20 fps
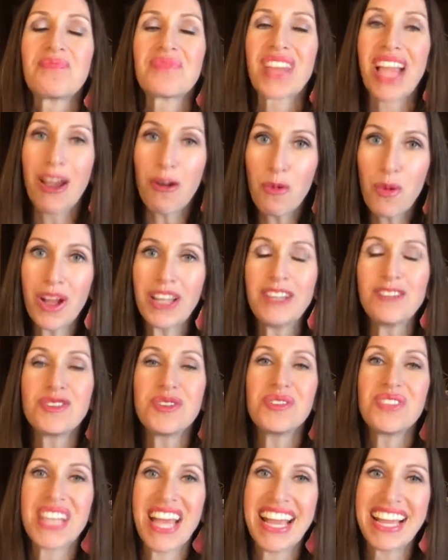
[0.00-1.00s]
I want you
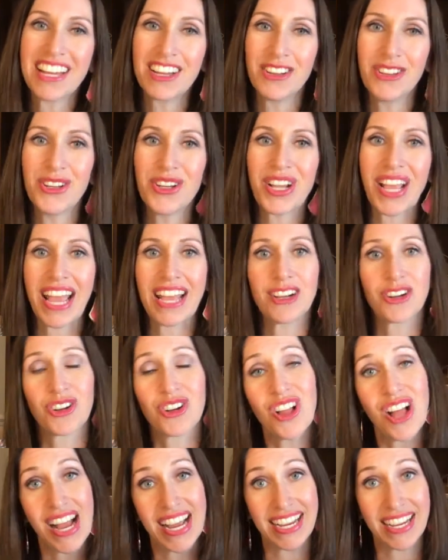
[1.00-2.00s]
to take a look at your
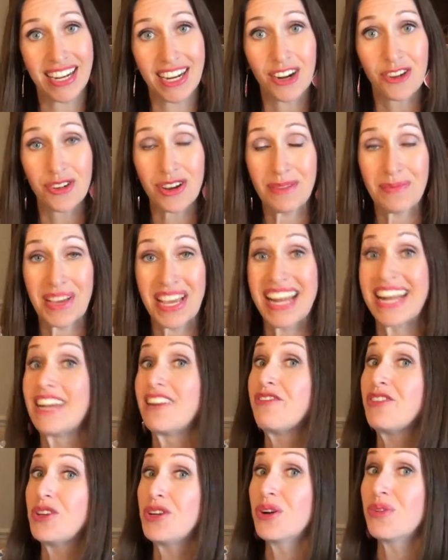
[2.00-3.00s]
client agreement. And
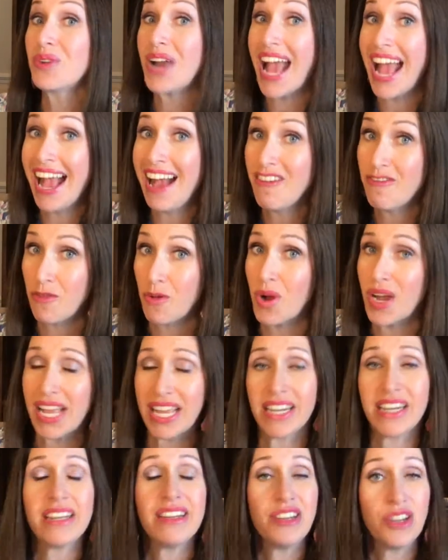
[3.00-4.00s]
if you don't have
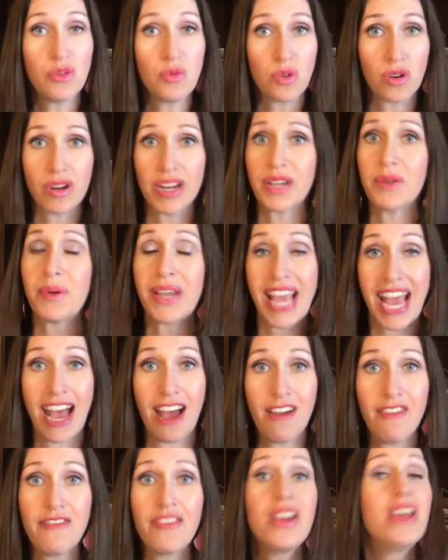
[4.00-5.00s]
one, don't worry. We
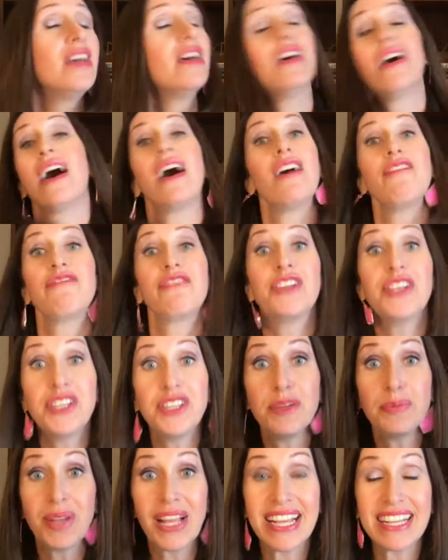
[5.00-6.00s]
have a fill in
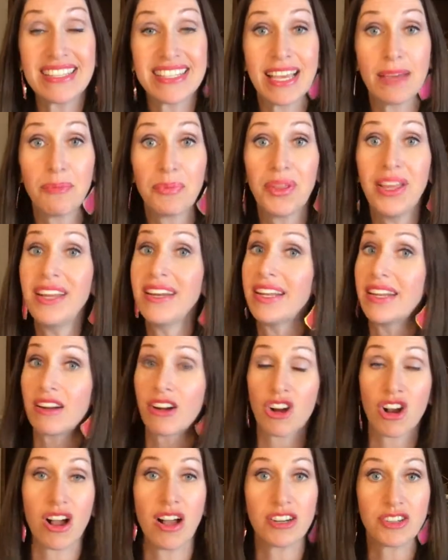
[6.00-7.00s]
the blank template in
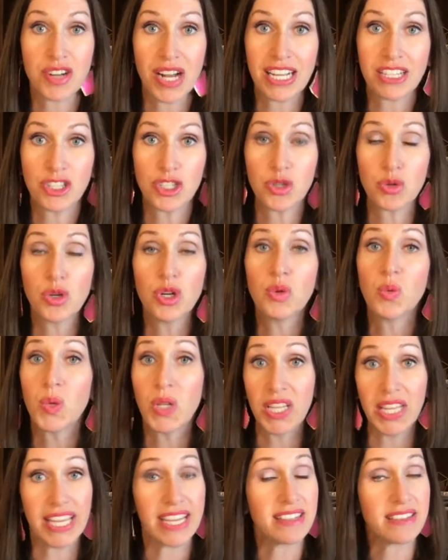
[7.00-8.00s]
our contract store.
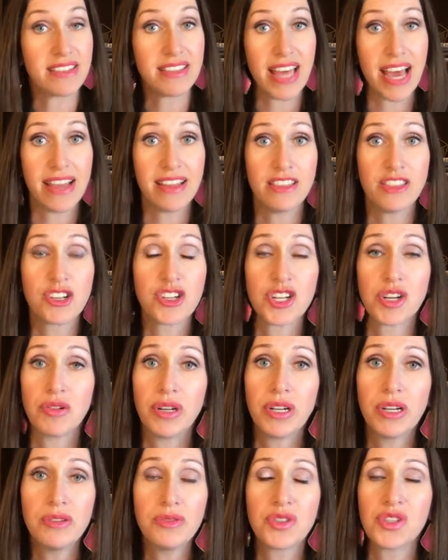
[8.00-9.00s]
We'll link to that in the show
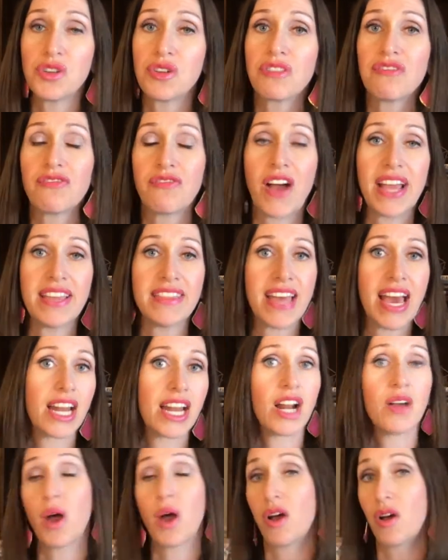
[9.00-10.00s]
notes. You can find that
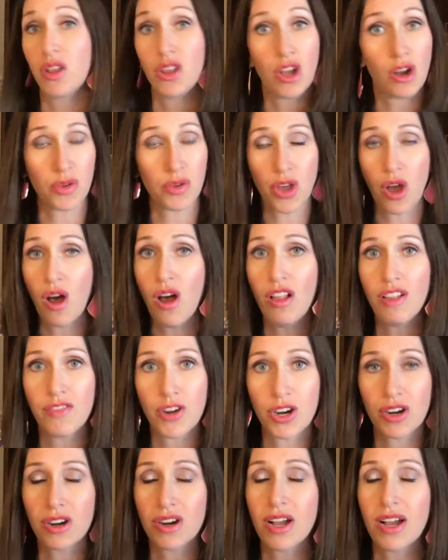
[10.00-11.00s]
along with all of
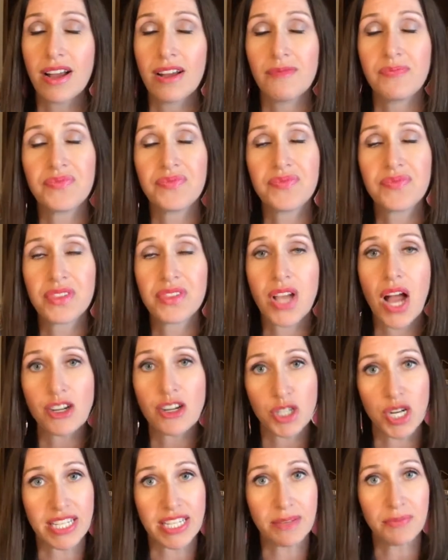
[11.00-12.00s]
our
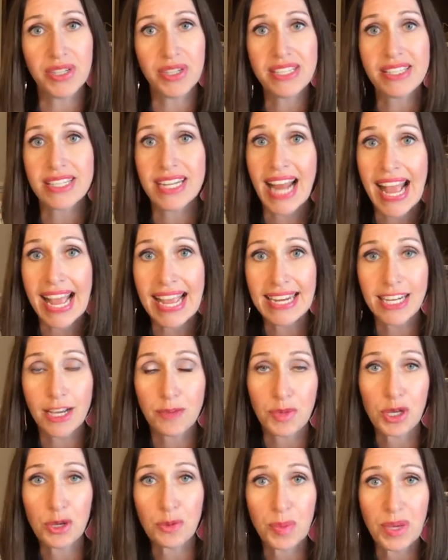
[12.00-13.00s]
contract templates at
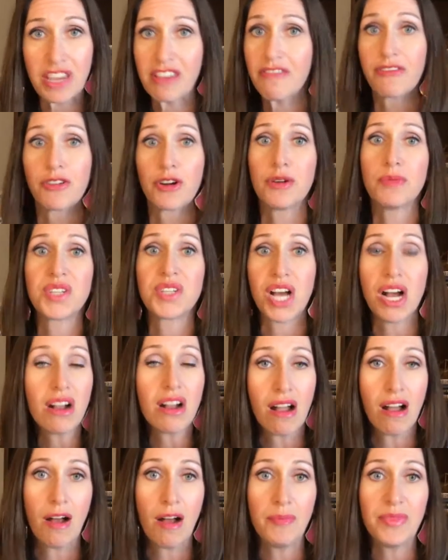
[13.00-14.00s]

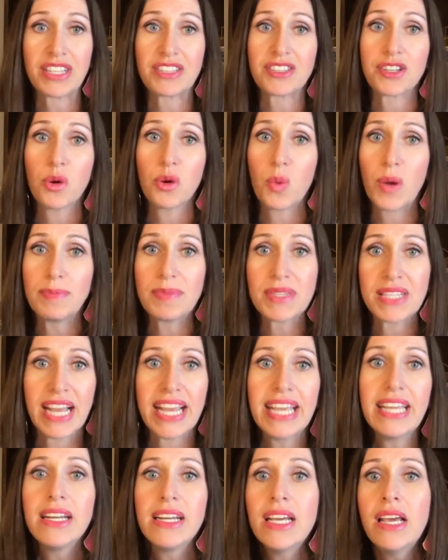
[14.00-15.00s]
awbfirm.com. That's our
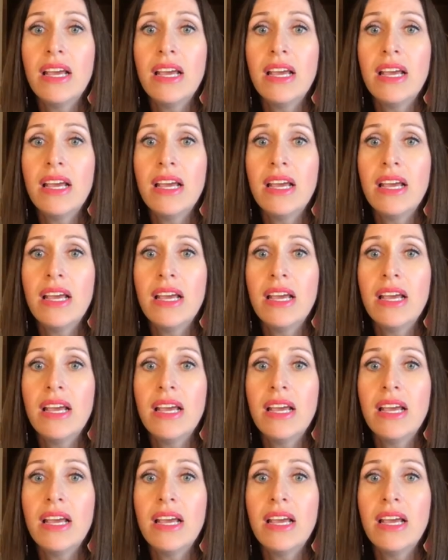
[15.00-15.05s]
website.